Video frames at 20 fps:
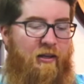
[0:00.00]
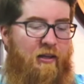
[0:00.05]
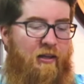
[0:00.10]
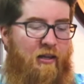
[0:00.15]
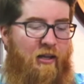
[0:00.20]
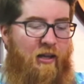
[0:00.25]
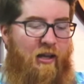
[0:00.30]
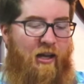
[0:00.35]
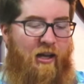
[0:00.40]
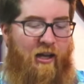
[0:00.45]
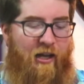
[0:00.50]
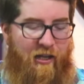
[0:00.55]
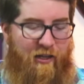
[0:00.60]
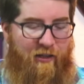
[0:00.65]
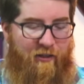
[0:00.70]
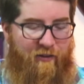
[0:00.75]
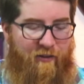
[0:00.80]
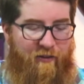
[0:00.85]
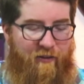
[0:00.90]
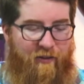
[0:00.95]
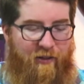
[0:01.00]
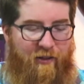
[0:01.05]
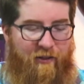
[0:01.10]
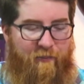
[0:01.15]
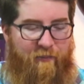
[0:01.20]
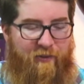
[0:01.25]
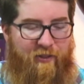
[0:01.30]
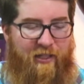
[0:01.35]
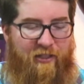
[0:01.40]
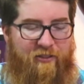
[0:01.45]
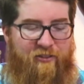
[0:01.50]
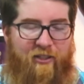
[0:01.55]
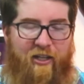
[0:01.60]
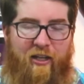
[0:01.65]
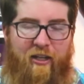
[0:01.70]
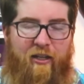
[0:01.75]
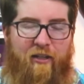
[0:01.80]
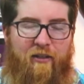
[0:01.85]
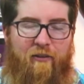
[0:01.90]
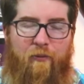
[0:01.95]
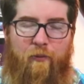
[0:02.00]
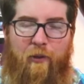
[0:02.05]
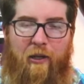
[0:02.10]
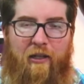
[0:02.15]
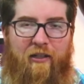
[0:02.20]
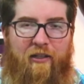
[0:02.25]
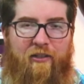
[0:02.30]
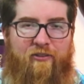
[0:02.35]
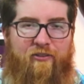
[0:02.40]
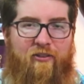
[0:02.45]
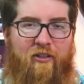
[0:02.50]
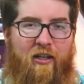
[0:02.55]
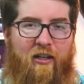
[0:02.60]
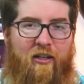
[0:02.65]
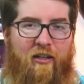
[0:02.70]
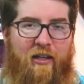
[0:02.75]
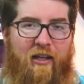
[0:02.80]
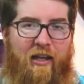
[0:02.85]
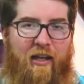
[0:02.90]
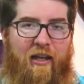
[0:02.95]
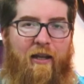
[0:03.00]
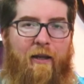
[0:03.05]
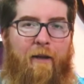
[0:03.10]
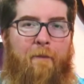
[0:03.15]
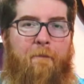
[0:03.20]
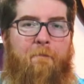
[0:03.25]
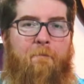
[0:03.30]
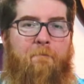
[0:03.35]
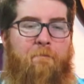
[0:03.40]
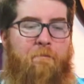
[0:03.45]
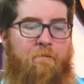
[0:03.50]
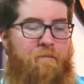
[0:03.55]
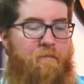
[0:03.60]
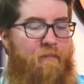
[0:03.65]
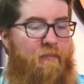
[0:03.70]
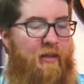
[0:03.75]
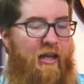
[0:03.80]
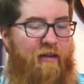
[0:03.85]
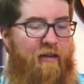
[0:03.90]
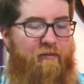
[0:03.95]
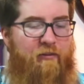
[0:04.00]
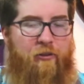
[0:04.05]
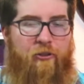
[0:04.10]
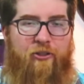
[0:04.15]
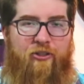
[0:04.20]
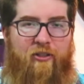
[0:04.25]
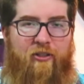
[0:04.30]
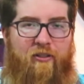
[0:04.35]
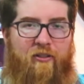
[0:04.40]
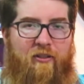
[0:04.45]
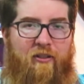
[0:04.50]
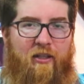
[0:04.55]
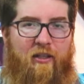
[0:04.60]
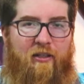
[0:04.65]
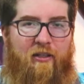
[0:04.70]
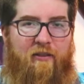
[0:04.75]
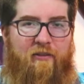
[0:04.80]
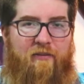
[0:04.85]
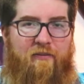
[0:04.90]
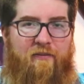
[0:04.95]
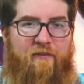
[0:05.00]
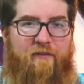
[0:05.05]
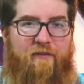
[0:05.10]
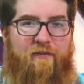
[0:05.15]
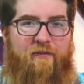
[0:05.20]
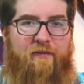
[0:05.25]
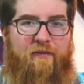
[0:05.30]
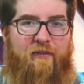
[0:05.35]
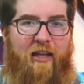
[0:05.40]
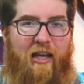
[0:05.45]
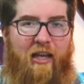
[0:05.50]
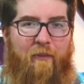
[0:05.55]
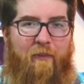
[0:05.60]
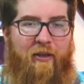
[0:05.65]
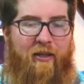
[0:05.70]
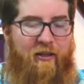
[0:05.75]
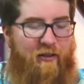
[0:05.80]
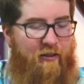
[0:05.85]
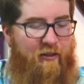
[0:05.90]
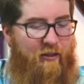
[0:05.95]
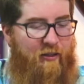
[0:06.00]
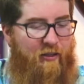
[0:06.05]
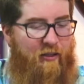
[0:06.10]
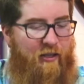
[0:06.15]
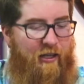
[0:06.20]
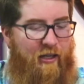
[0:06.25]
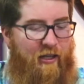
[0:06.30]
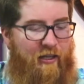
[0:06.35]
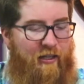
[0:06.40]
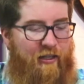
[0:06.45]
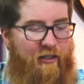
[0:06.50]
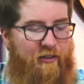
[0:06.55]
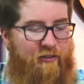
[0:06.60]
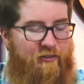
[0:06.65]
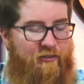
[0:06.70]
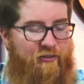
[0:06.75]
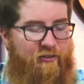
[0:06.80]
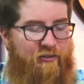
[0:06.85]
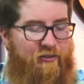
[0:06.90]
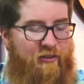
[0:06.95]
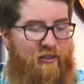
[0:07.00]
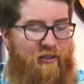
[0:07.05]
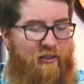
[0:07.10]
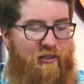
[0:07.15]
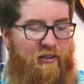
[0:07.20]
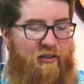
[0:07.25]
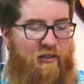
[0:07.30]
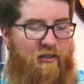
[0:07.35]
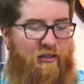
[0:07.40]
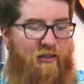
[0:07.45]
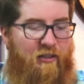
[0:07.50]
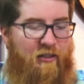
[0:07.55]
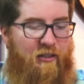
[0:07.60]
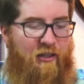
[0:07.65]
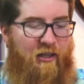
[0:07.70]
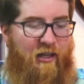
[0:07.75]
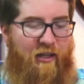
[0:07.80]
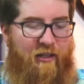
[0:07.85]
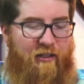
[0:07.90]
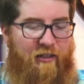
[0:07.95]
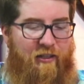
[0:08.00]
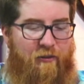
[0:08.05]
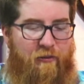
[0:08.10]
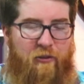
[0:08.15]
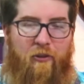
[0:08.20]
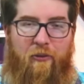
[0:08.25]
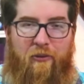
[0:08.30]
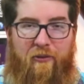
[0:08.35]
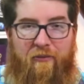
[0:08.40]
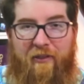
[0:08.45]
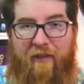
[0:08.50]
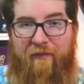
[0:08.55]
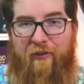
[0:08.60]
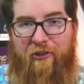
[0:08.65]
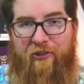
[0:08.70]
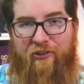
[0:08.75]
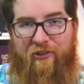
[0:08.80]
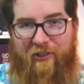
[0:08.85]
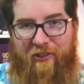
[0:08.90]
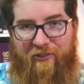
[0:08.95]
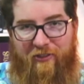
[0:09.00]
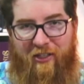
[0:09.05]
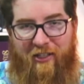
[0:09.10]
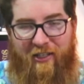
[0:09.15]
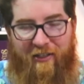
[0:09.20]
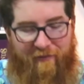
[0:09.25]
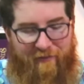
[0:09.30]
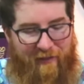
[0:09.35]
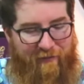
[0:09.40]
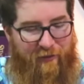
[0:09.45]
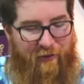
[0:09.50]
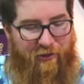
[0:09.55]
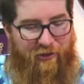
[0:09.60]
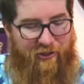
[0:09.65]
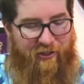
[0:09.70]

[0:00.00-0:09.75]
Cascadia, while it's not a evolution of gaming, it is or revolution. It's not a revolution of